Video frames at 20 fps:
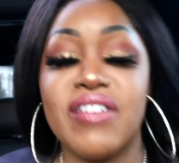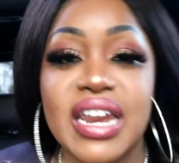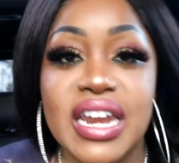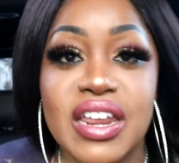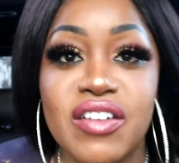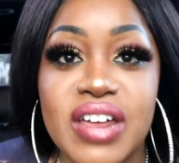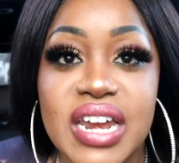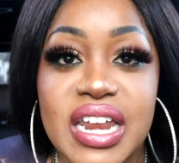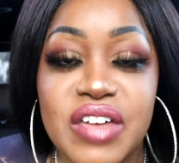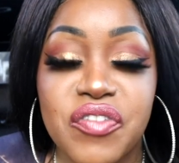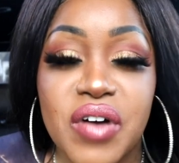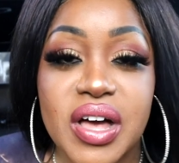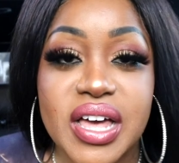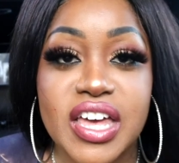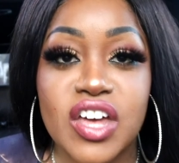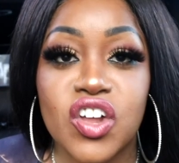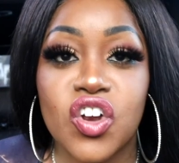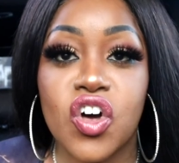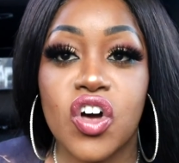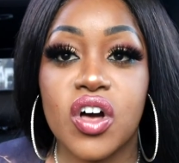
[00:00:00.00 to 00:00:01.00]
really really
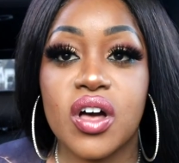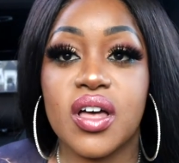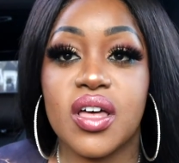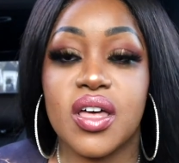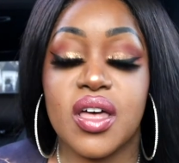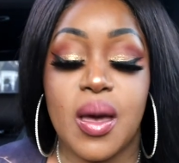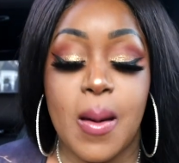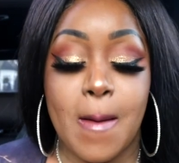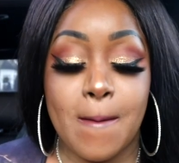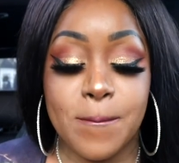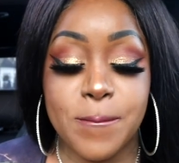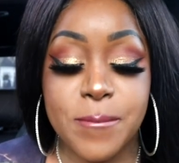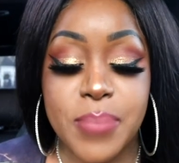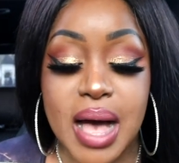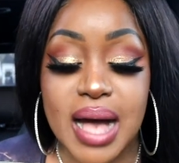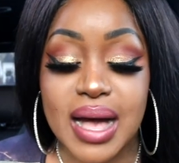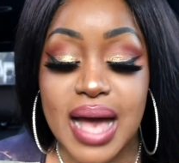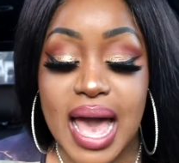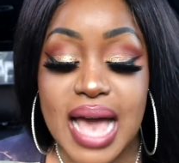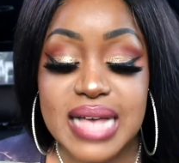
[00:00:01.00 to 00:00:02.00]
fucking long
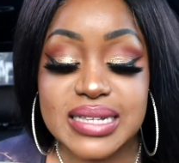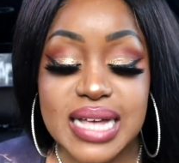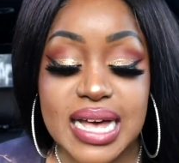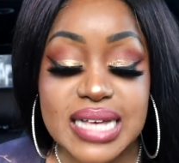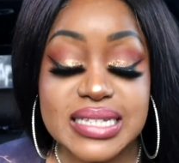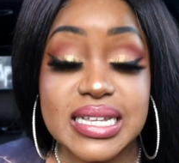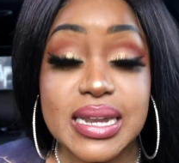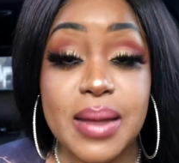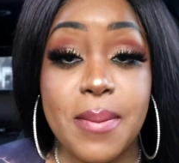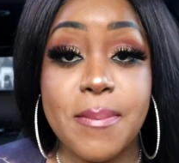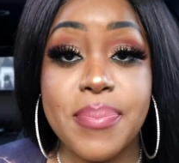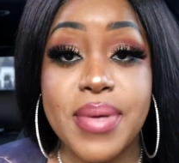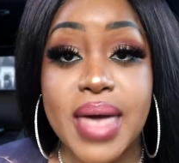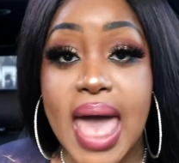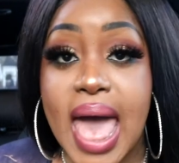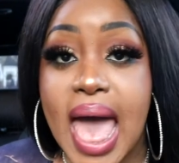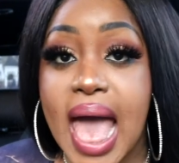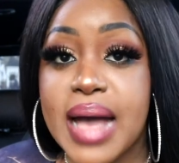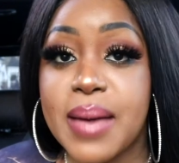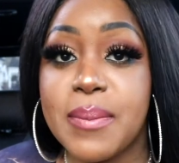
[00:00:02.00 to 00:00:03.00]
but guys like i said i'm
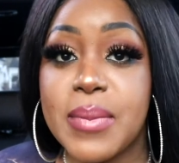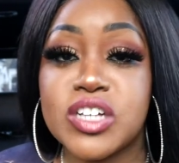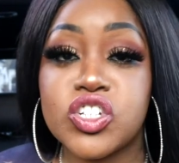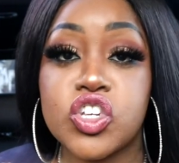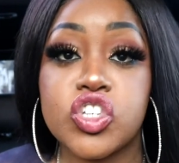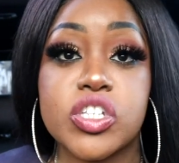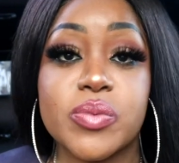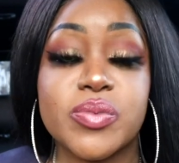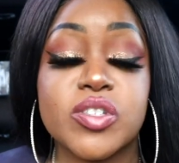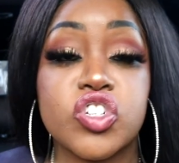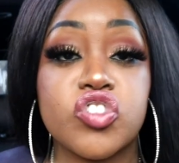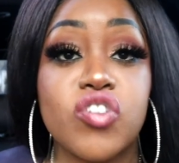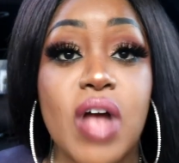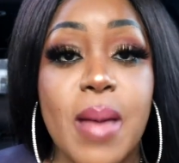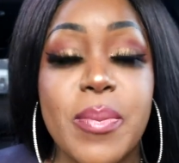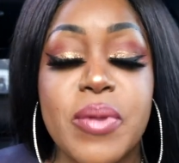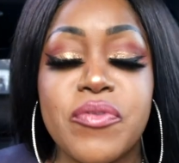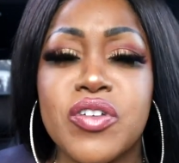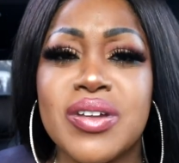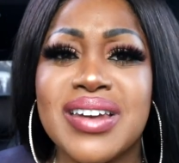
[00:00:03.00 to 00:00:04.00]
back make sure you
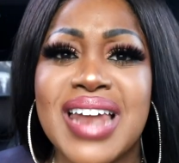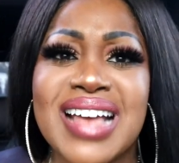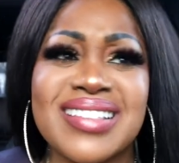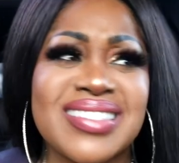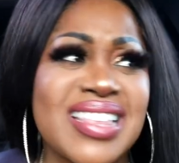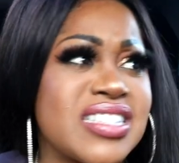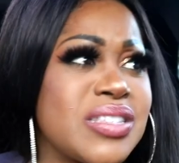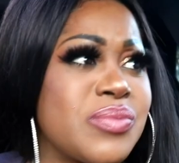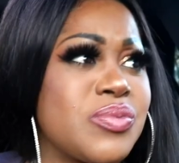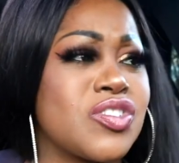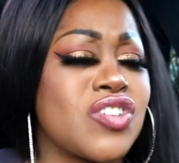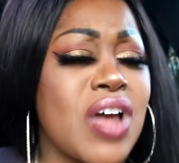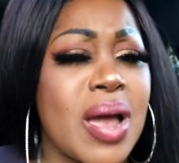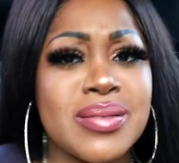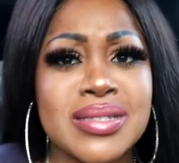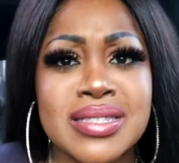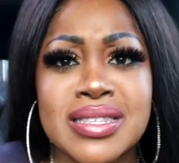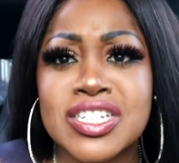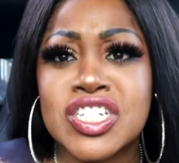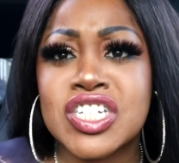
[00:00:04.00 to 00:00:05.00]
subscribe if you like that
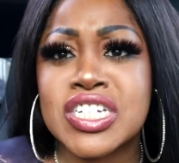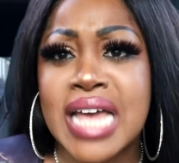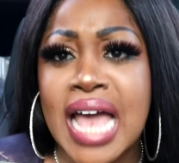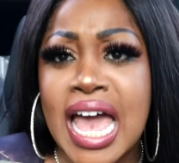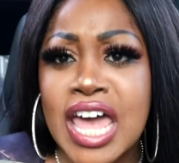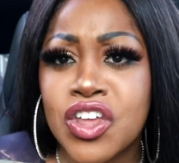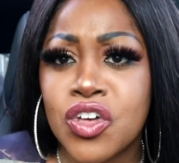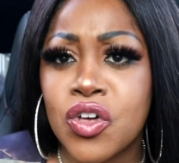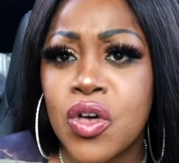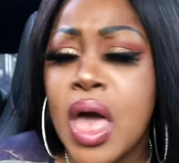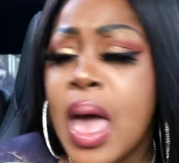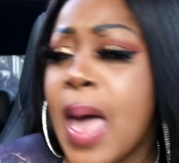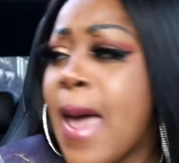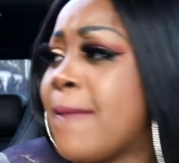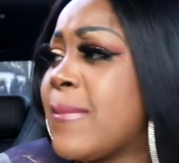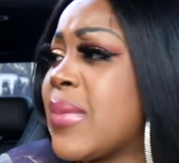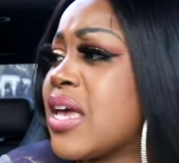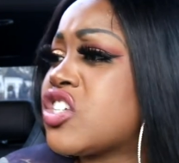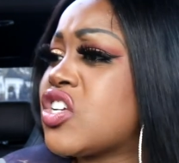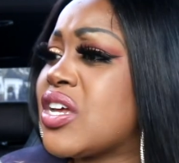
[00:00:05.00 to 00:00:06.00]
subscribe to the channel
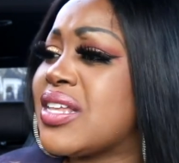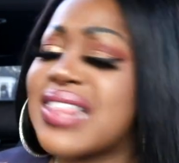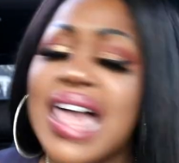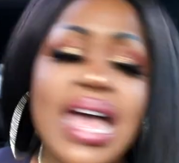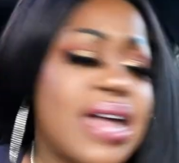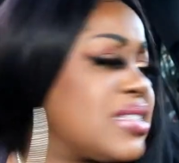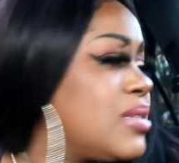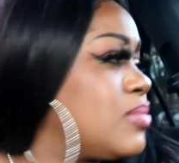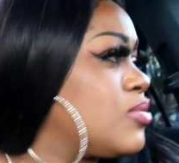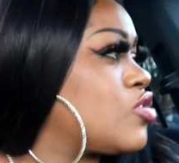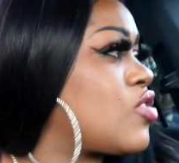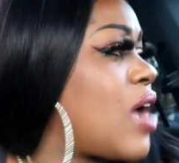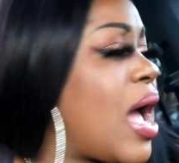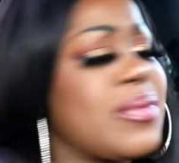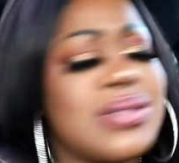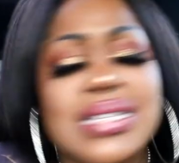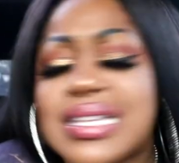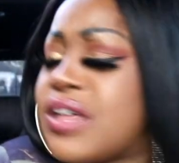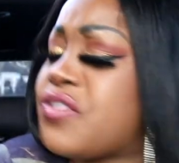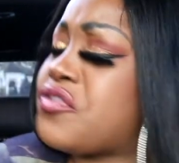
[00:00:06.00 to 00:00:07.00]
make sure you like
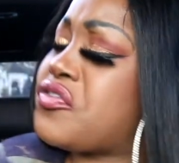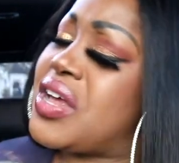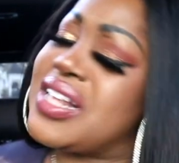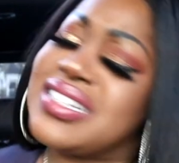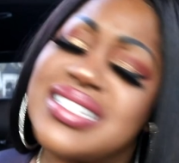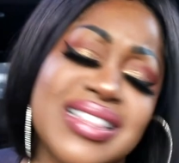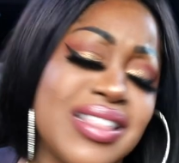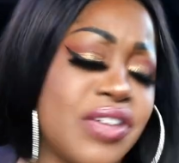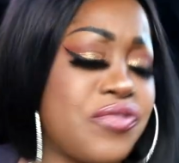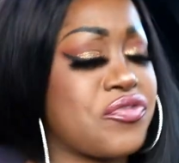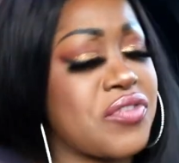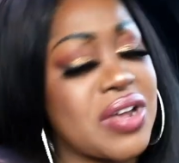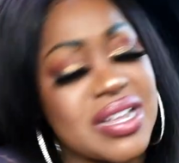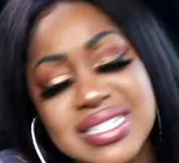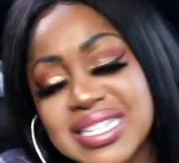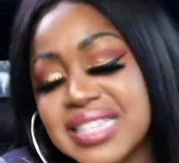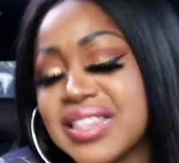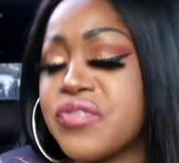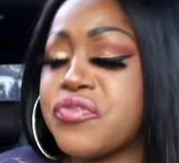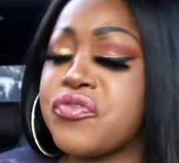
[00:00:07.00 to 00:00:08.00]
subscribe tell a friend tell a
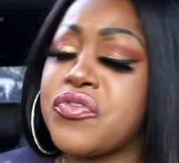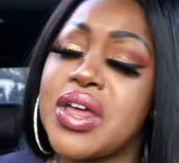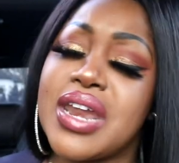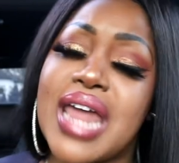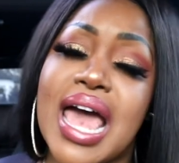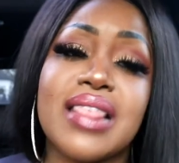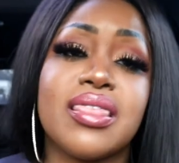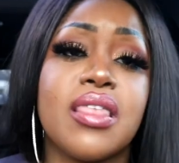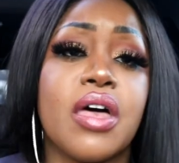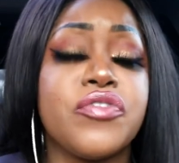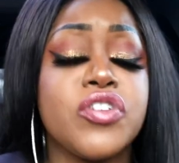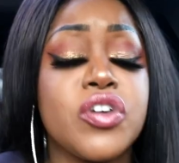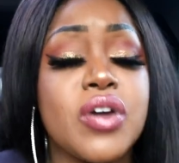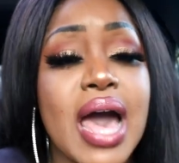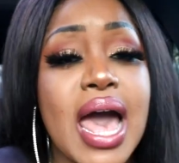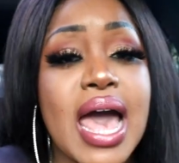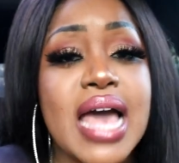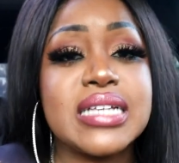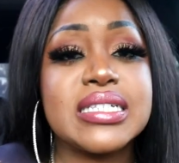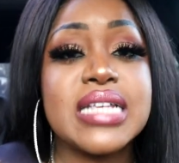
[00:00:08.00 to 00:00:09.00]
friend tell a friend i love you
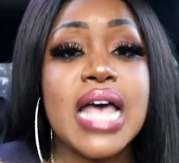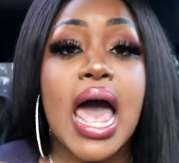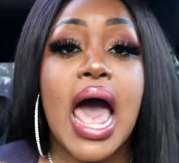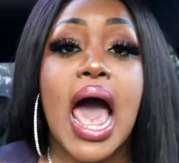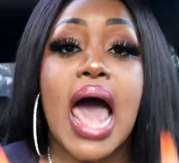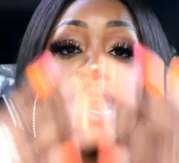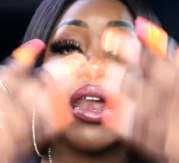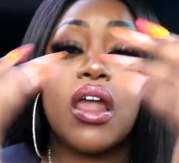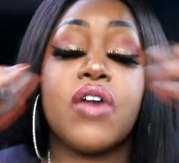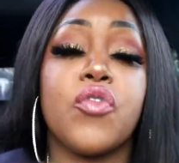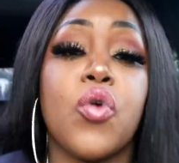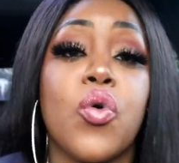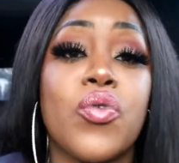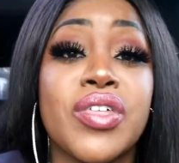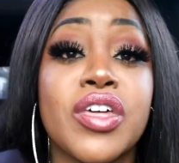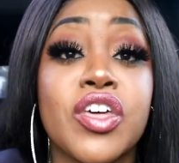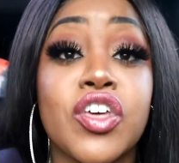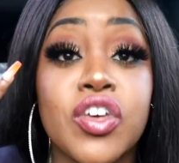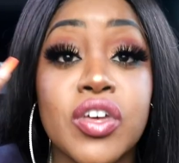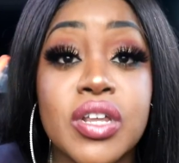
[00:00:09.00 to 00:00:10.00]
guys i love all
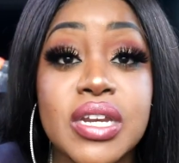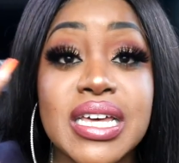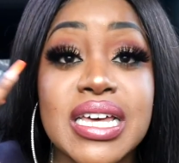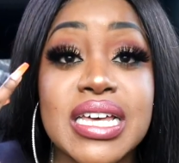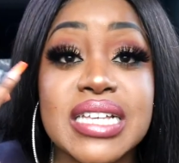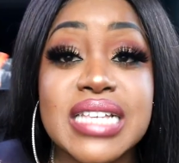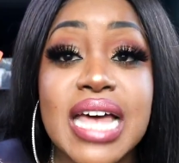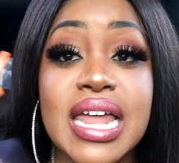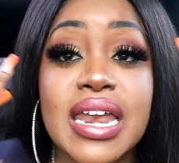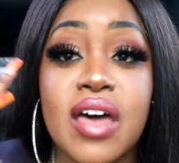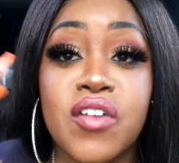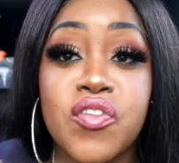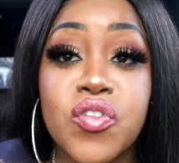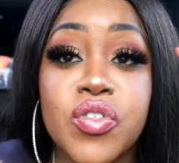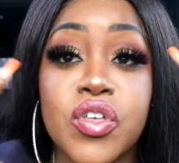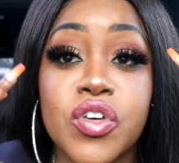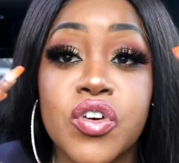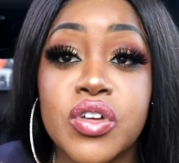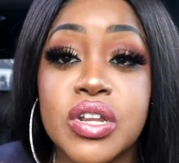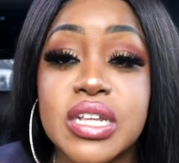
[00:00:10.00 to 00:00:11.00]
the goodies i love all
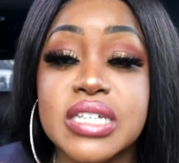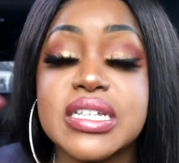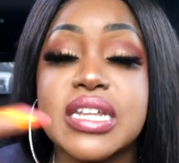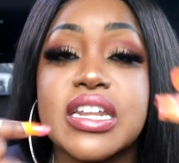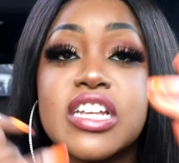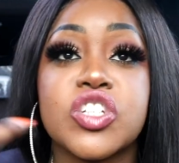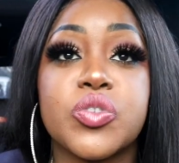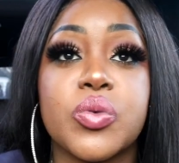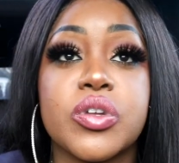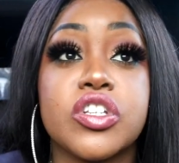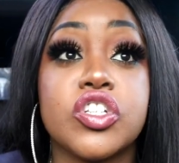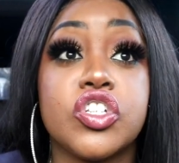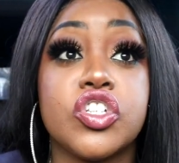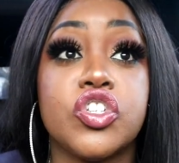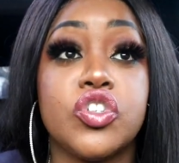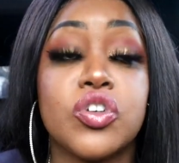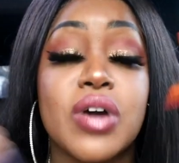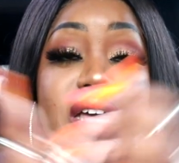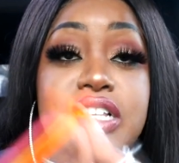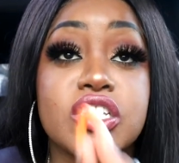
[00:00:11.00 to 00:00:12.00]
the goodies and i just want
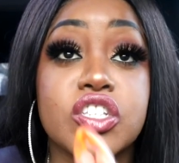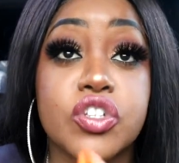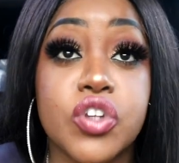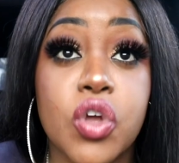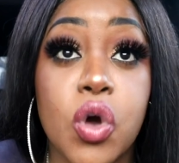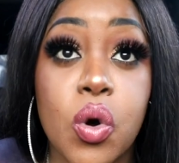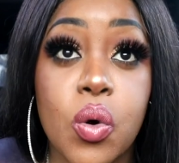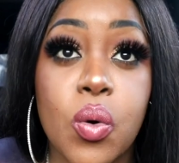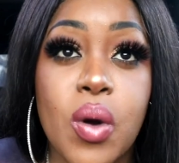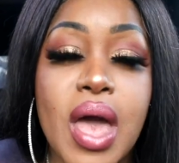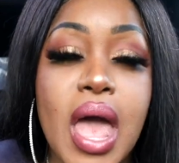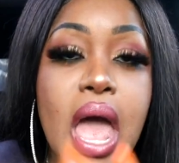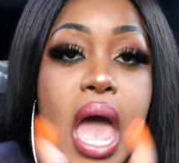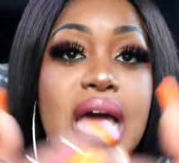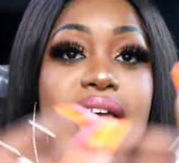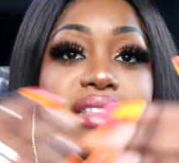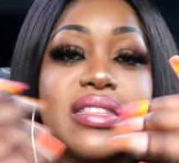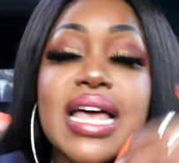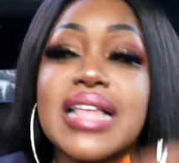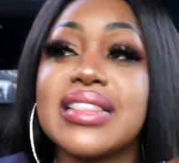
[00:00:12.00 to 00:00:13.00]
you guys to know
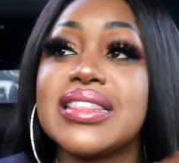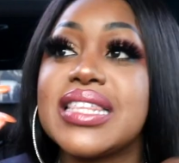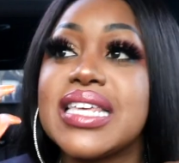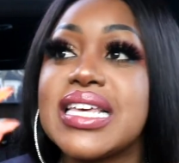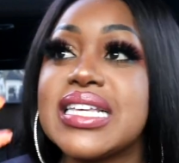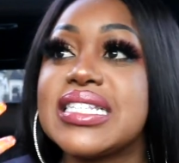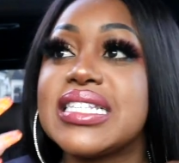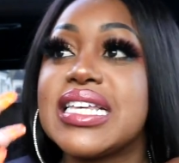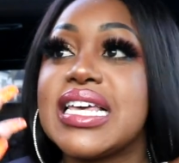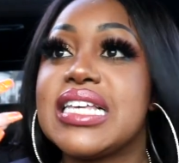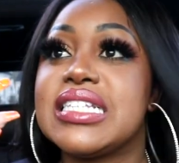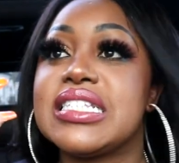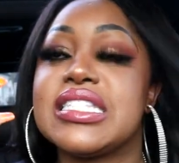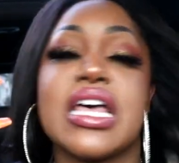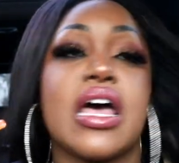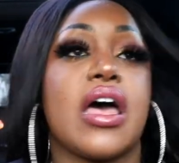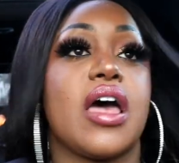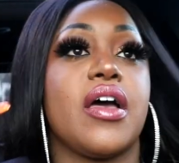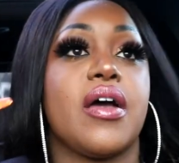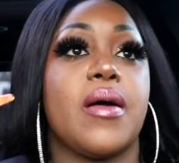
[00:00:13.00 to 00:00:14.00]
that this is
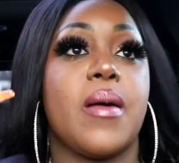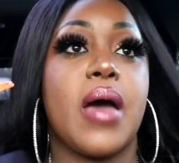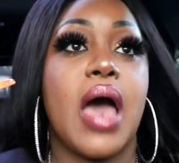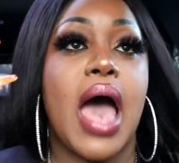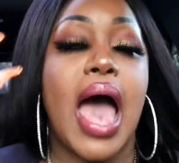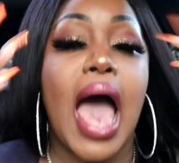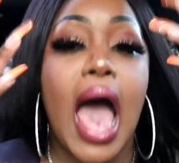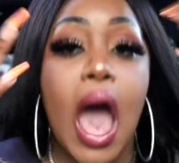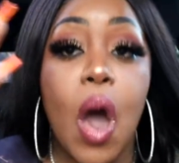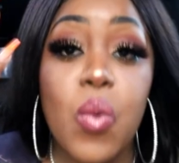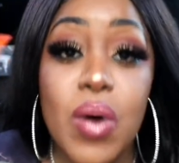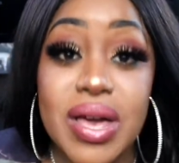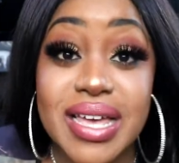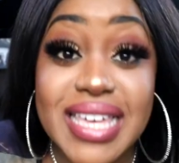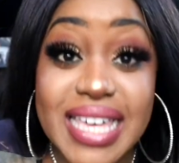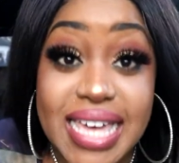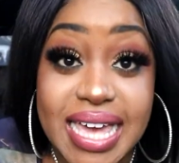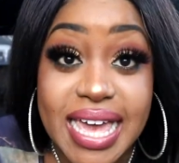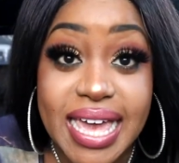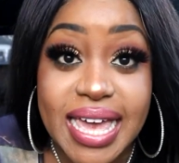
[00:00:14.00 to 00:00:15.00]
our
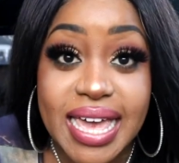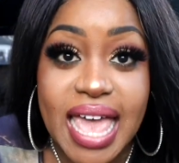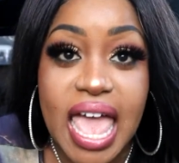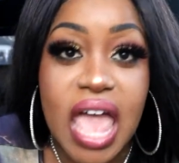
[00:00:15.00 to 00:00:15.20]
year.